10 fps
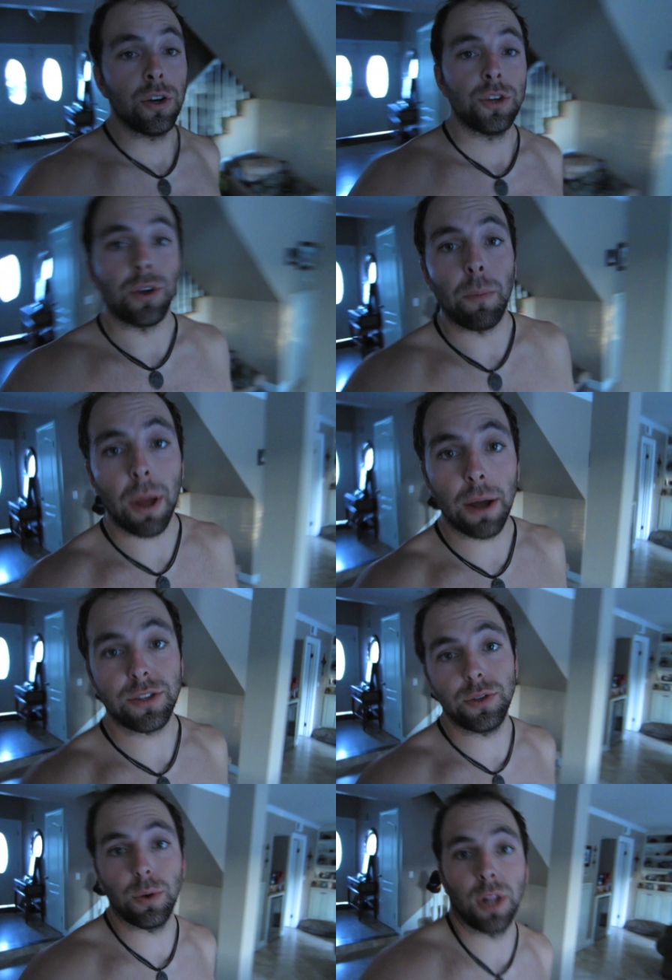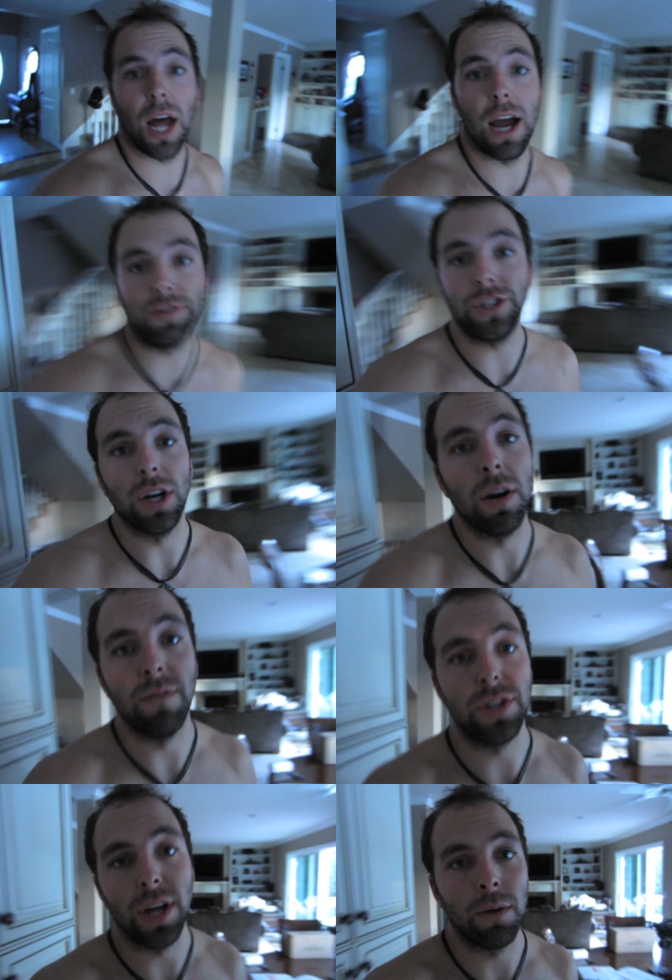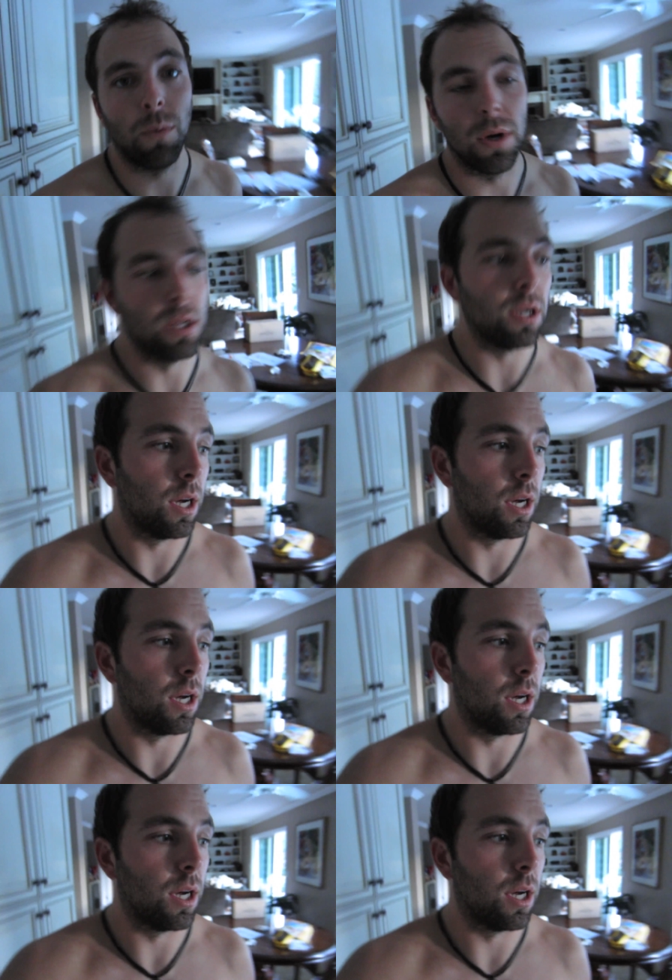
So I'm about to do a live show. I haven't done one in